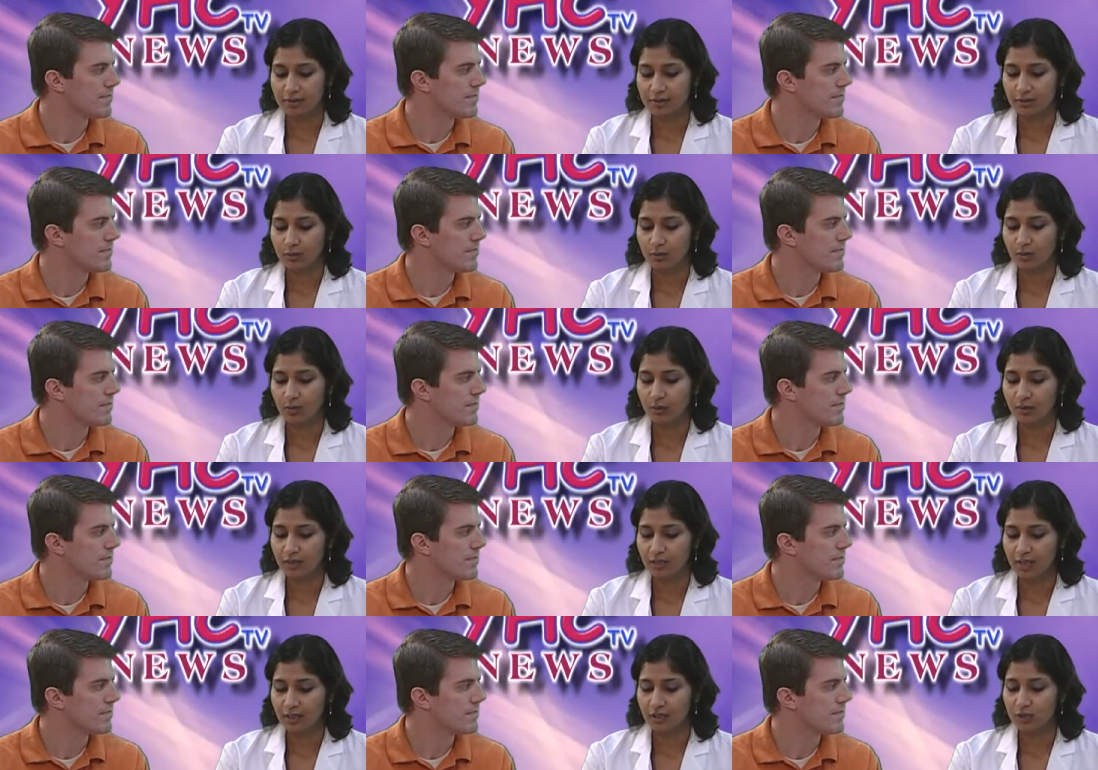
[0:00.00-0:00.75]
Speaker 1: uh,
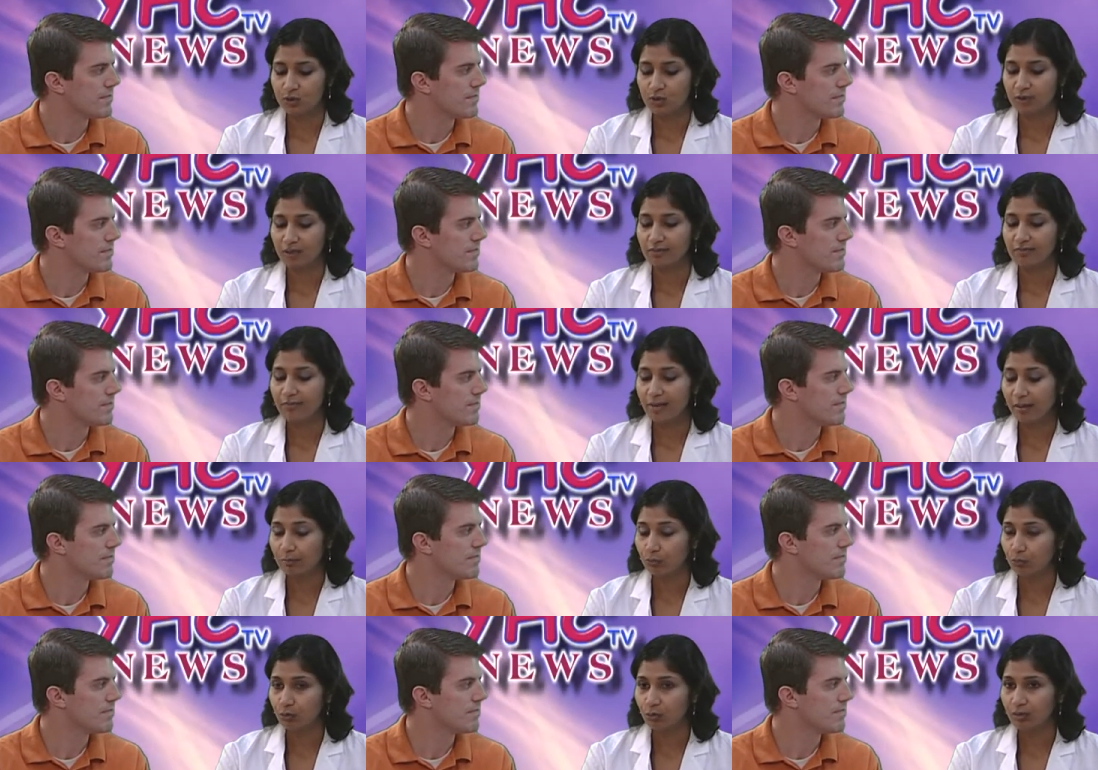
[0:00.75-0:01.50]
we're not doing
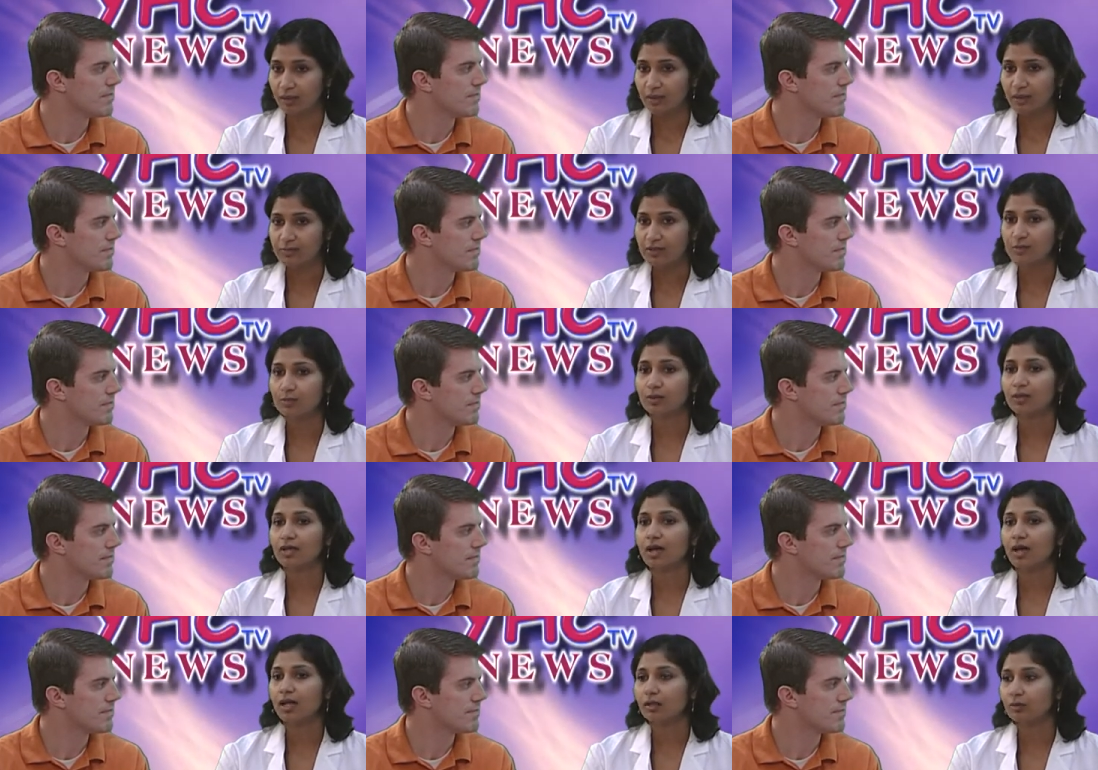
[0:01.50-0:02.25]
mammograms
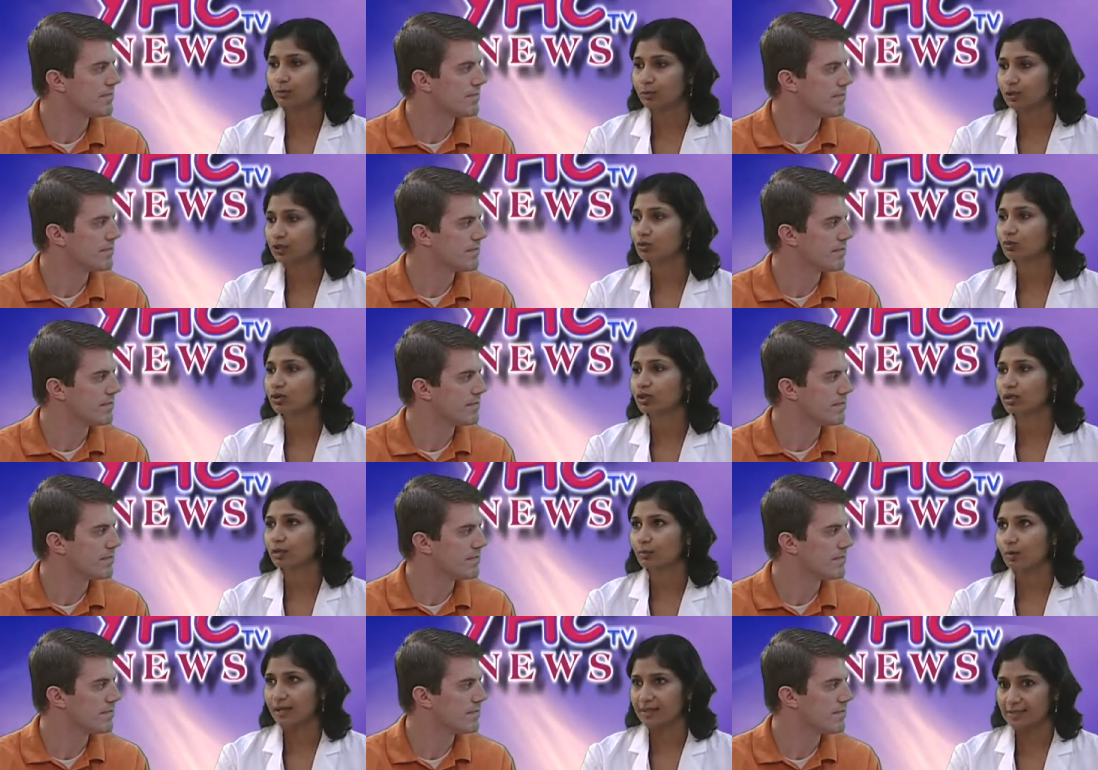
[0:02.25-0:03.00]
but i'll be doing
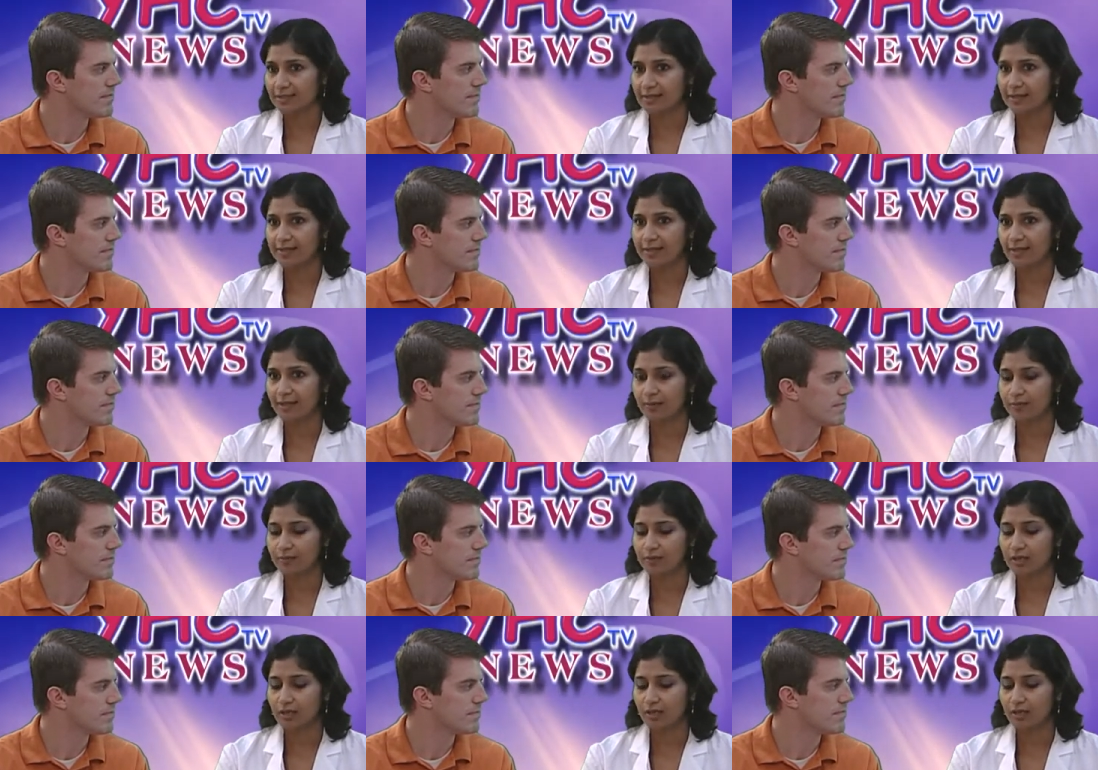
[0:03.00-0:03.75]
the breast
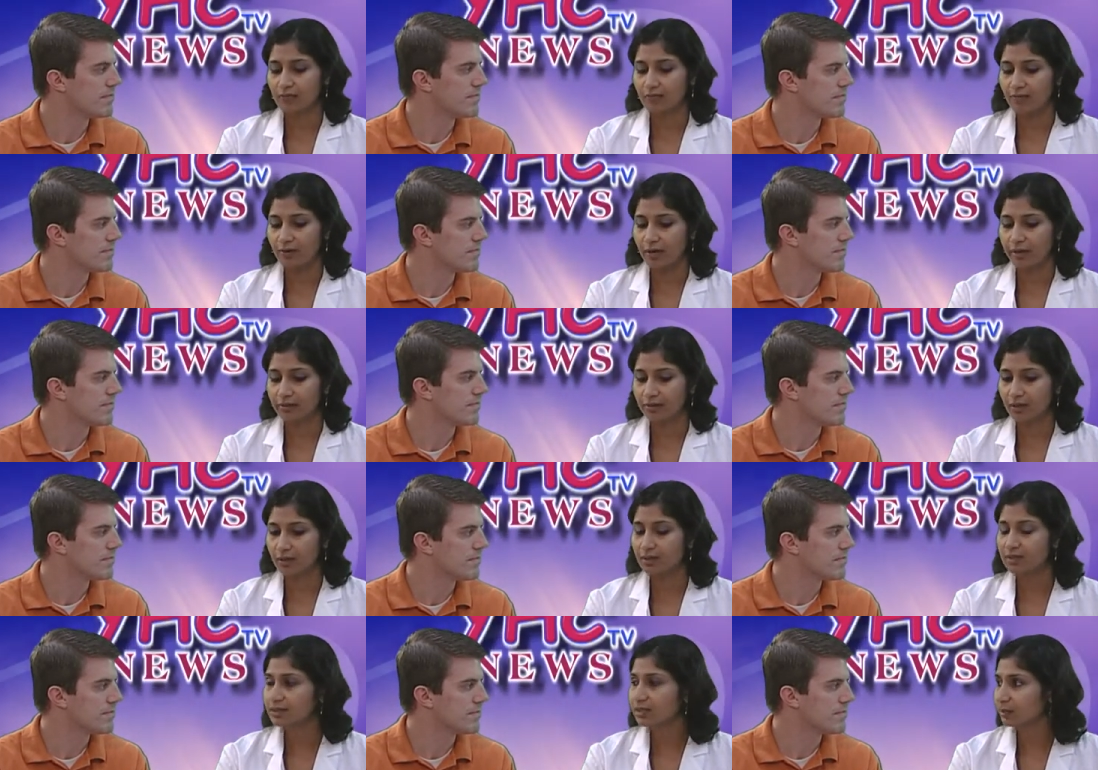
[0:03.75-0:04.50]
exams and if i
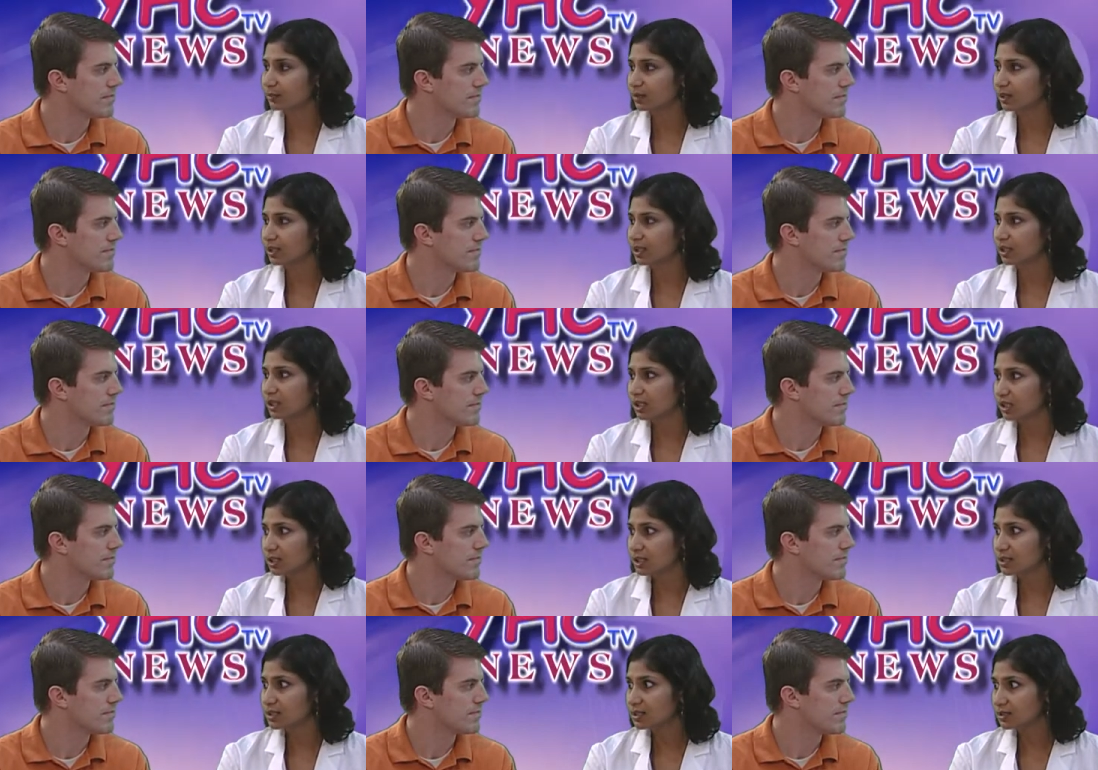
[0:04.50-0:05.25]
think somebody
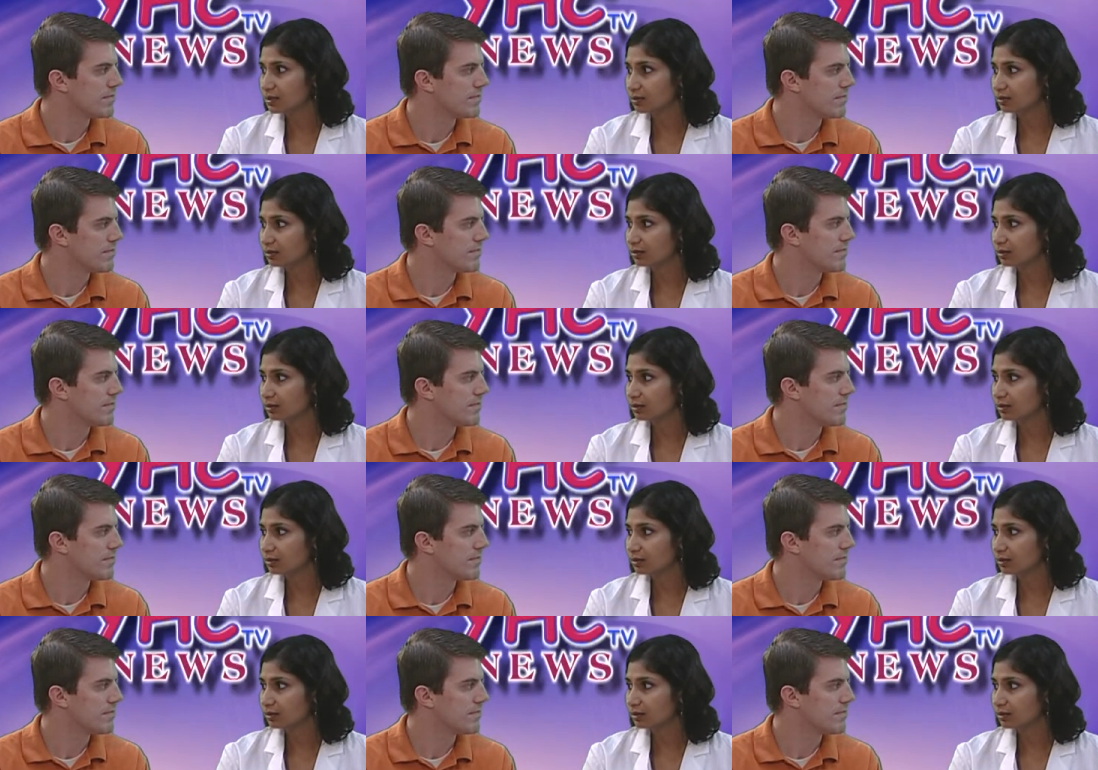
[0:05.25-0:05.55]
needs